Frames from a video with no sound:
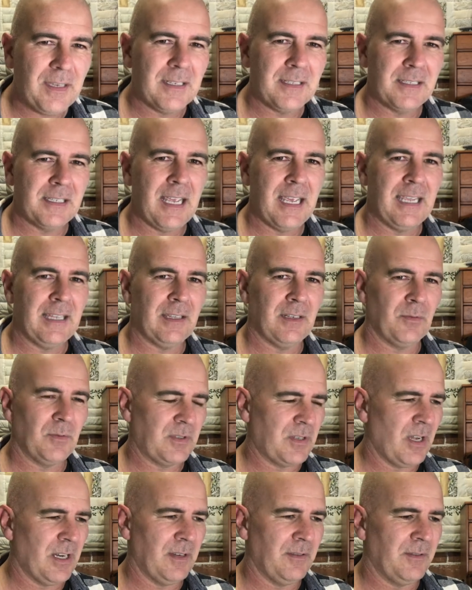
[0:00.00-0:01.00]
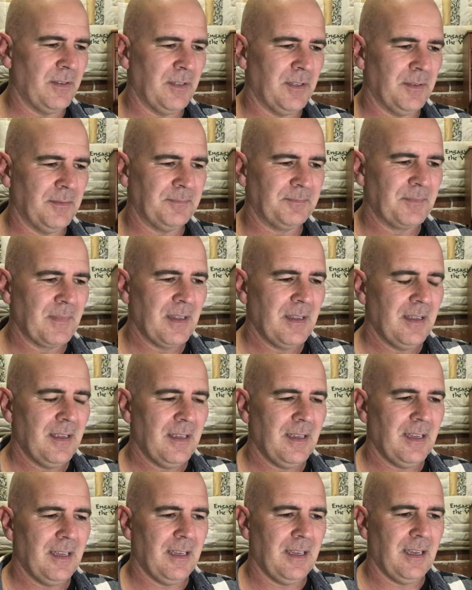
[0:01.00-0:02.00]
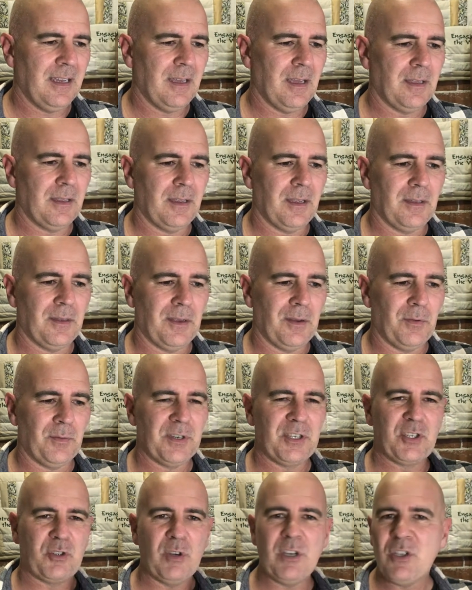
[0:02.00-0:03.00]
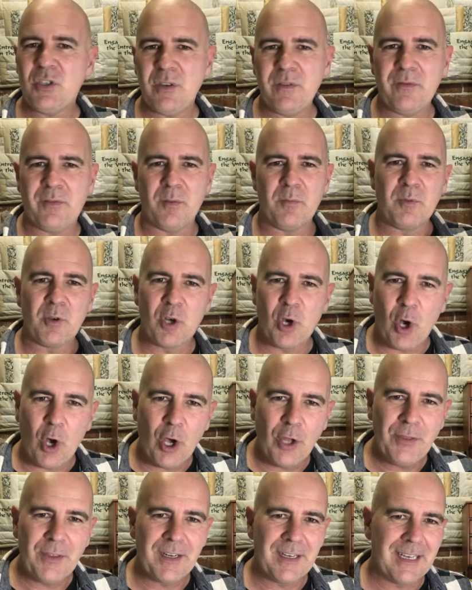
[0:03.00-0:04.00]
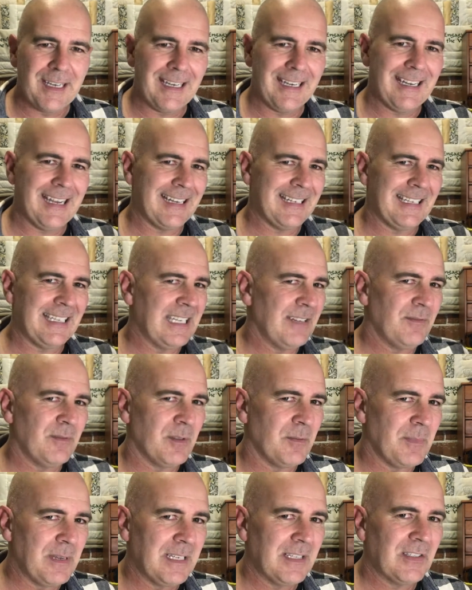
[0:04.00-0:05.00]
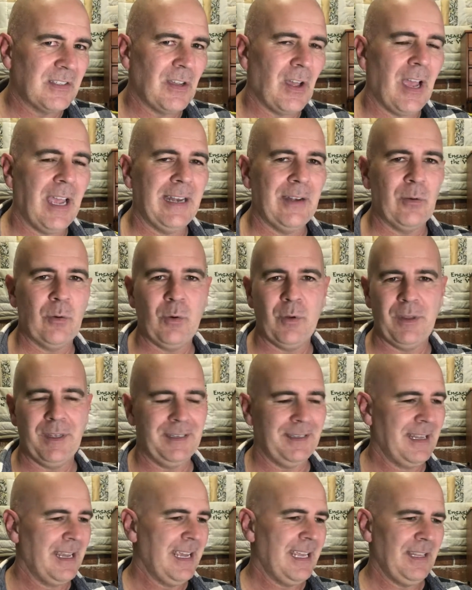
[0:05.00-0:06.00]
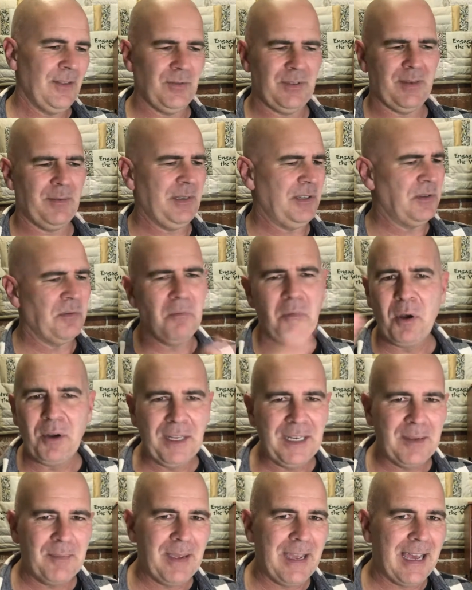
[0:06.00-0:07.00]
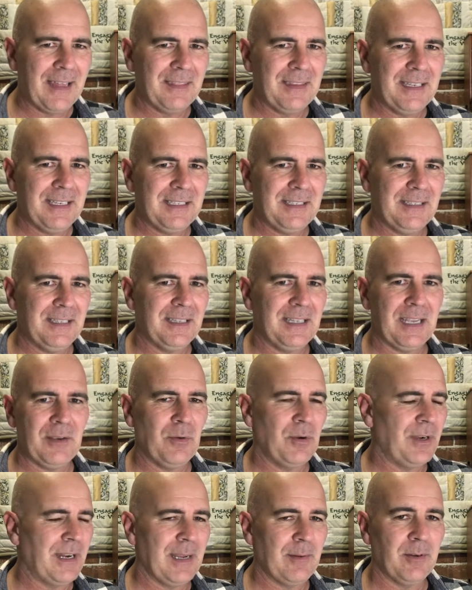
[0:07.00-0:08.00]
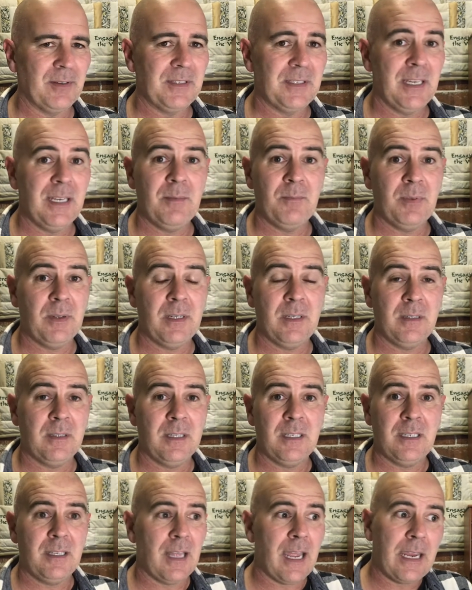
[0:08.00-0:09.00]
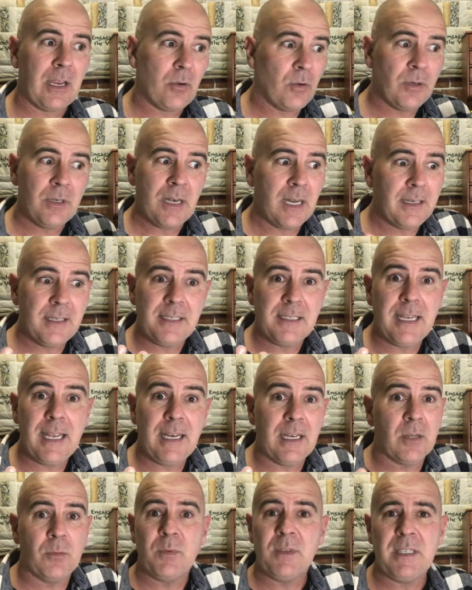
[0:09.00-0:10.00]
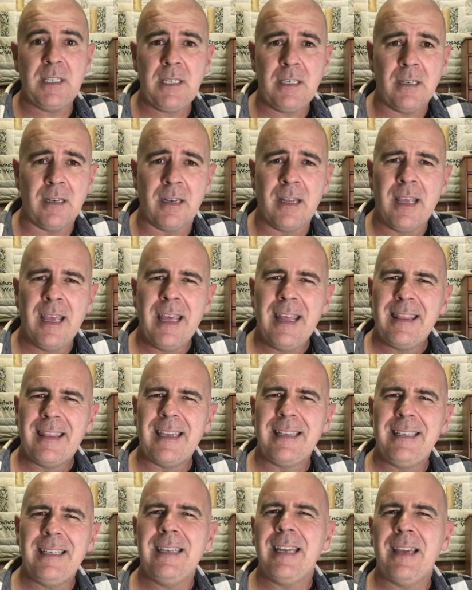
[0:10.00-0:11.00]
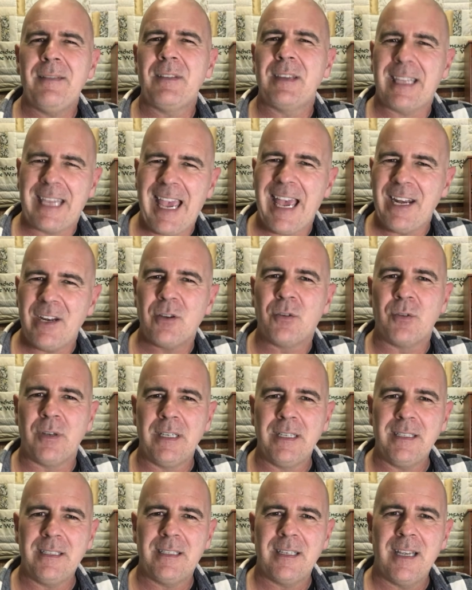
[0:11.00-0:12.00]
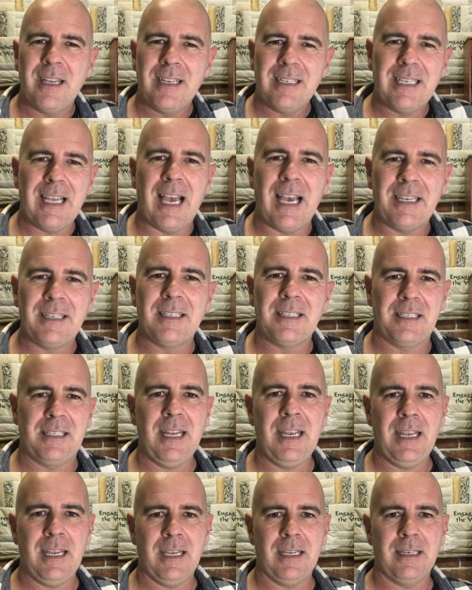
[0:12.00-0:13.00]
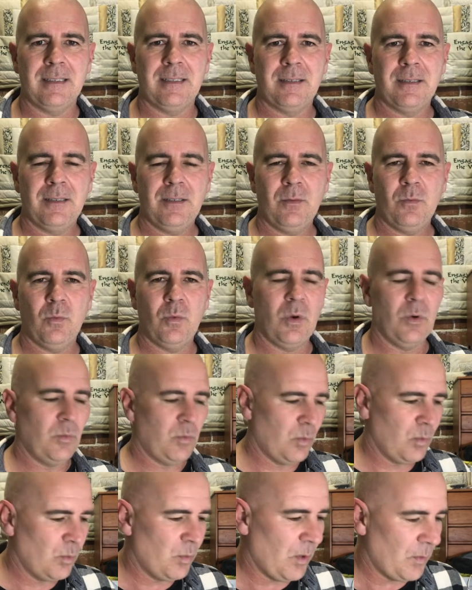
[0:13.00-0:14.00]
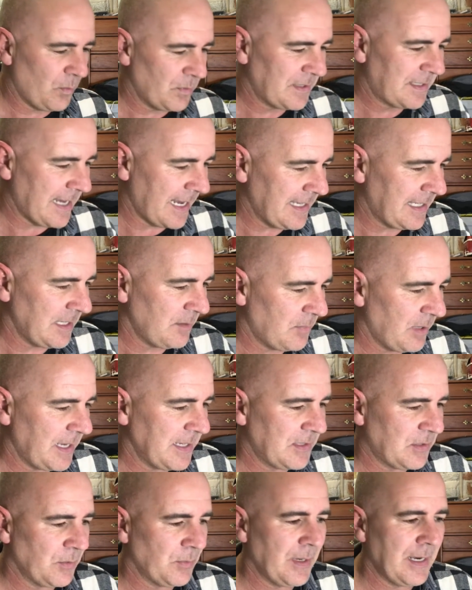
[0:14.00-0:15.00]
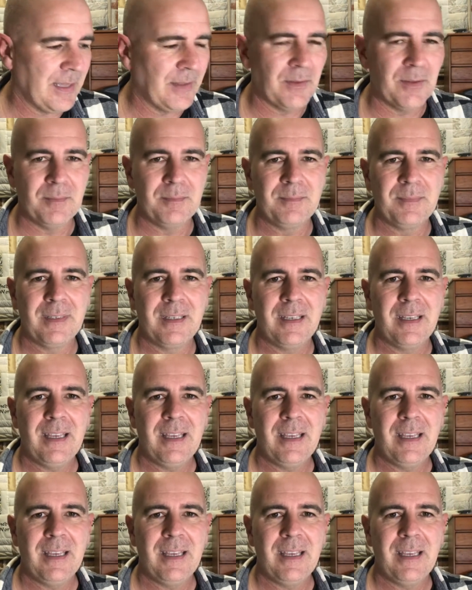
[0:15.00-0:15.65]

think it's saying that it was kind of a restriction from God, that he hadn't given them insight, or that there was something demonic about this, that they weren't able to see it, but that they couldn't understand it. It was hidden. They didn't have the categories to understand what was taking place around them.